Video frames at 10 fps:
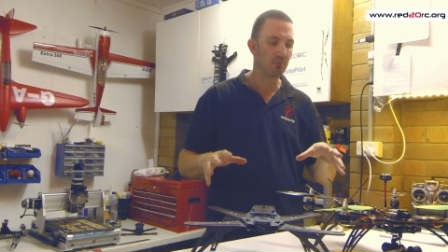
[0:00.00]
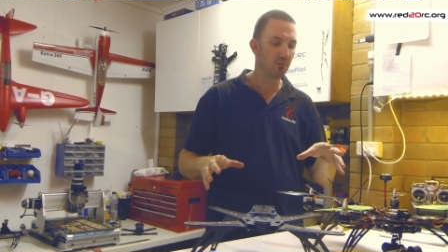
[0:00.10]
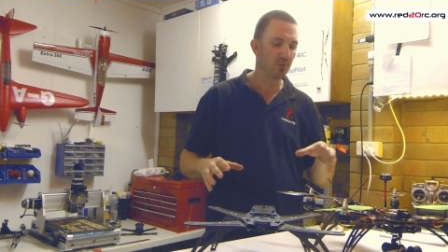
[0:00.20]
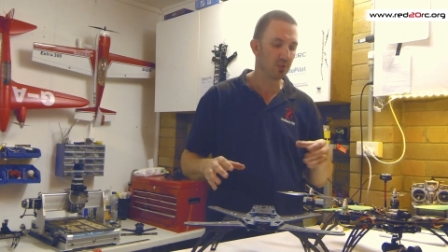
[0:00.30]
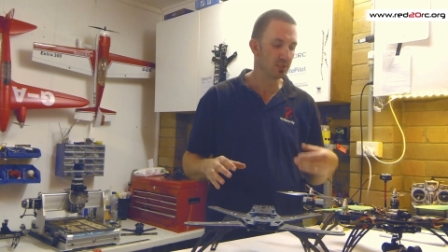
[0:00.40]

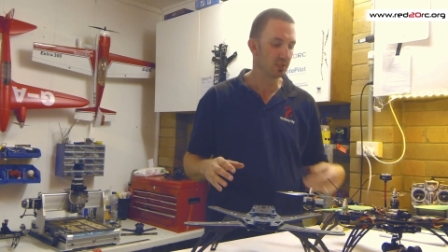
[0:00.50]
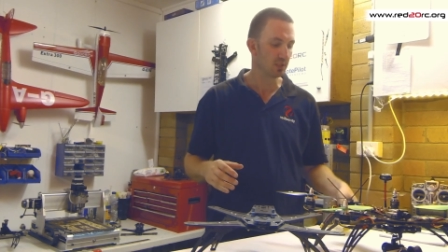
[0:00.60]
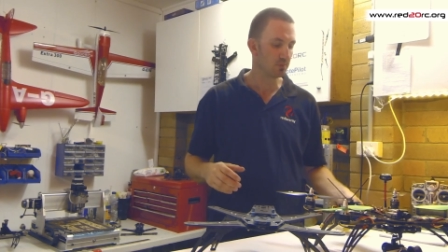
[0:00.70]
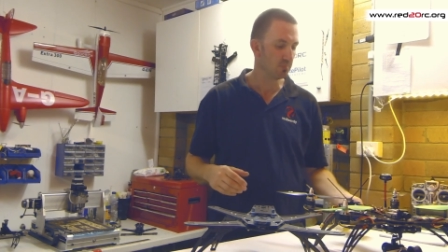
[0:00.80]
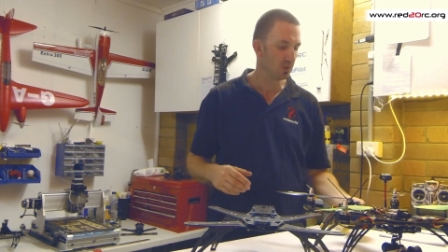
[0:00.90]

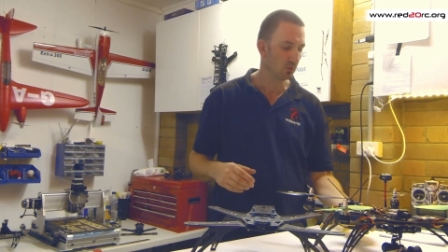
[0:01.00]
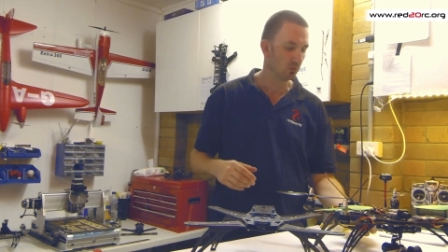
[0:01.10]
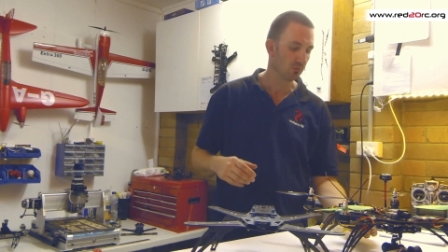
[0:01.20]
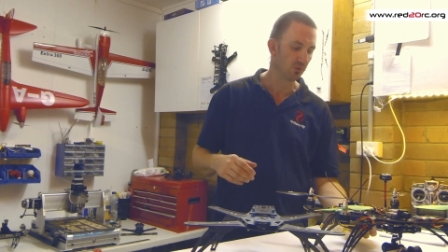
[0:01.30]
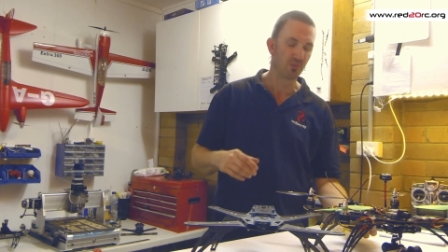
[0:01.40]
36
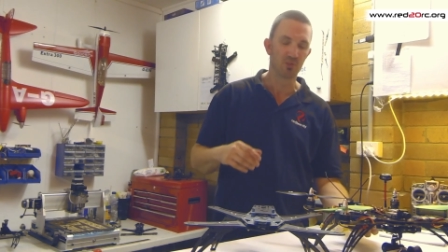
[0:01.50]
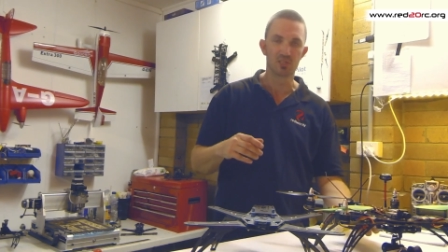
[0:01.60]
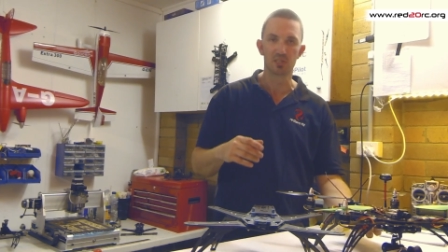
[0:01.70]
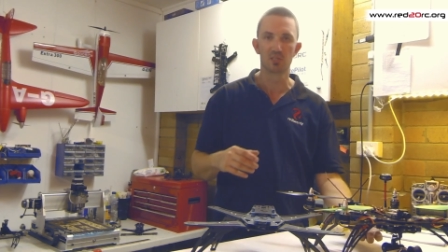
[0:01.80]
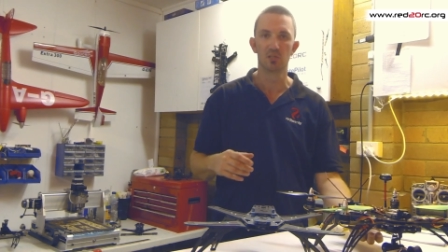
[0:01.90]
mil or
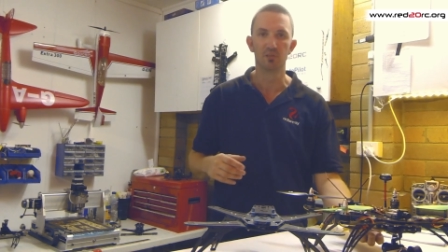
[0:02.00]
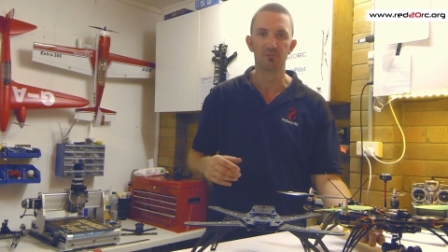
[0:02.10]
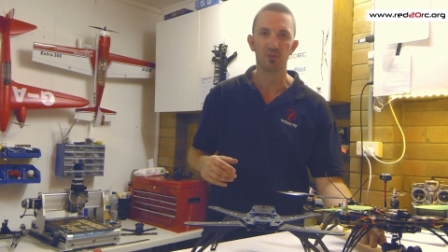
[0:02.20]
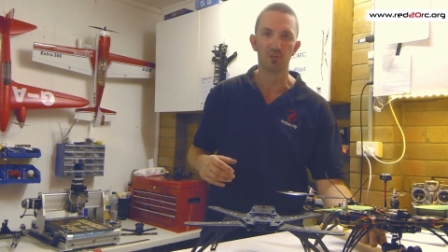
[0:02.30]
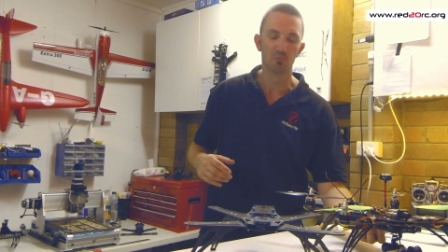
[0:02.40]
36,
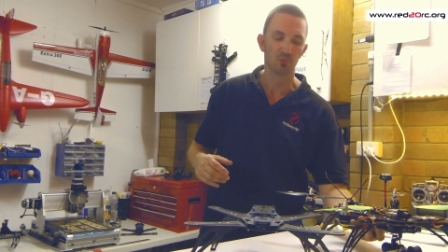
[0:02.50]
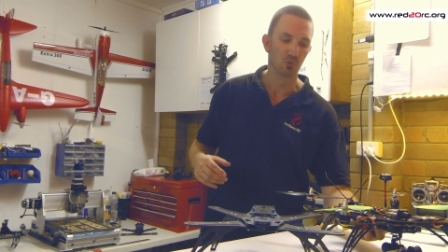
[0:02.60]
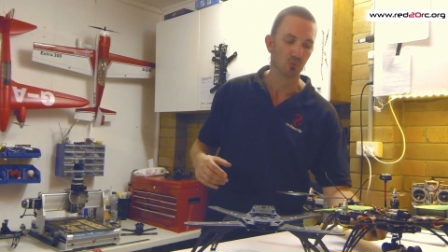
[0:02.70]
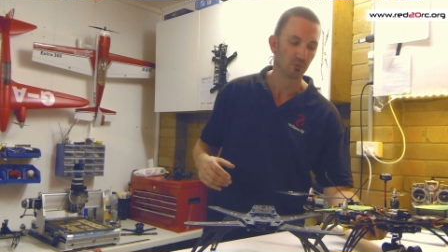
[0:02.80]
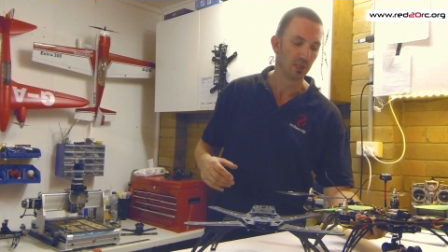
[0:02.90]
35
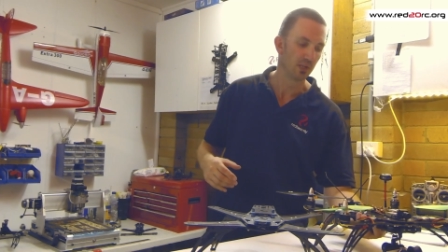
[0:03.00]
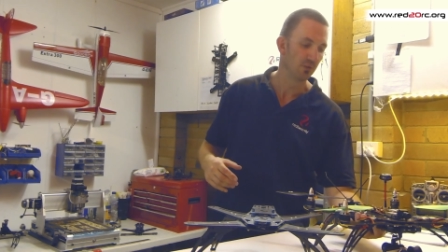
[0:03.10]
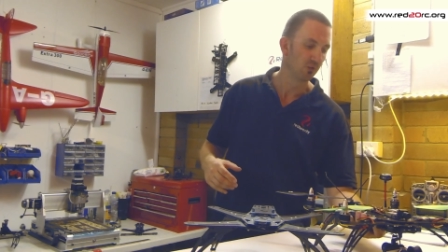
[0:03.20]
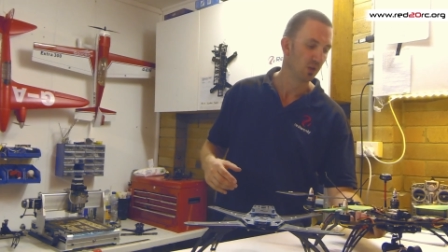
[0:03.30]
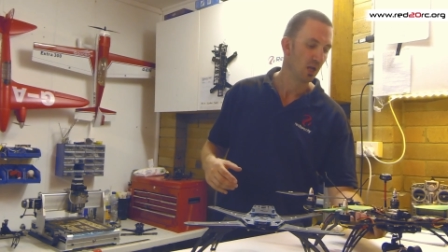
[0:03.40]
mil
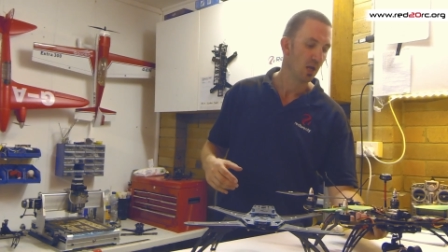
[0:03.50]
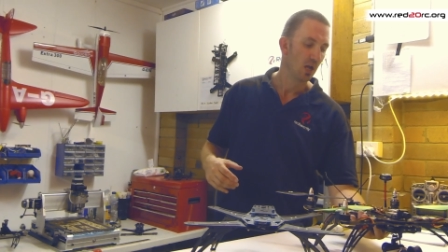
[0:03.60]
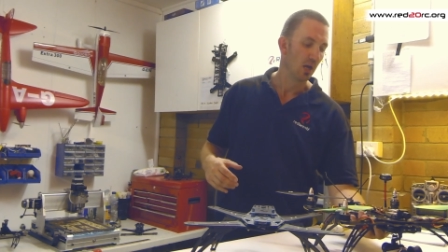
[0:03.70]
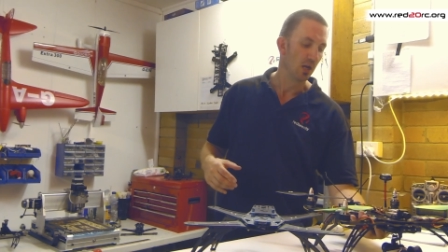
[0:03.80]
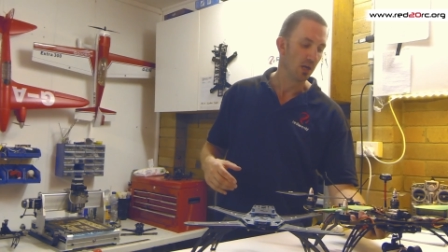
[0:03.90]
cans.
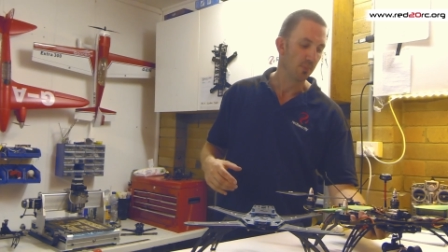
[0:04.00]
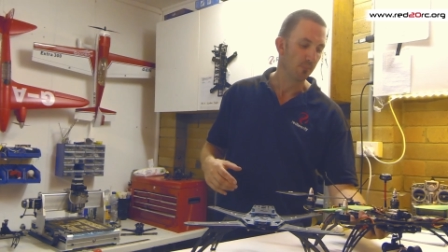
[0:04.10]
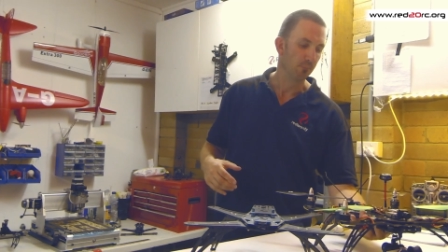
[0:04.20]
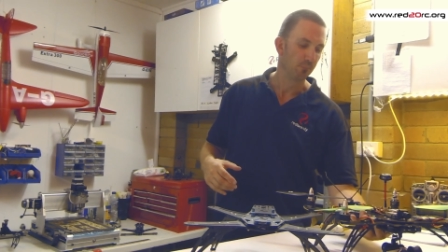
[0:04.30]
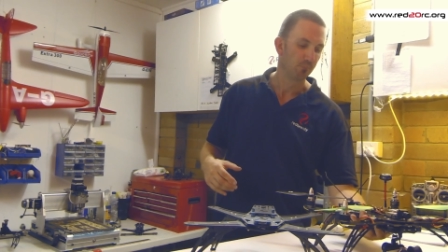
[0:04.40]

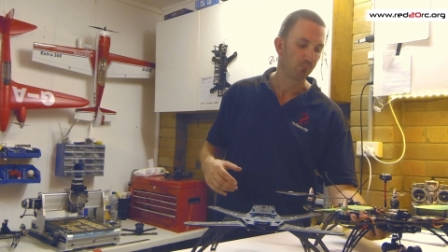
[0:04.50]
Um,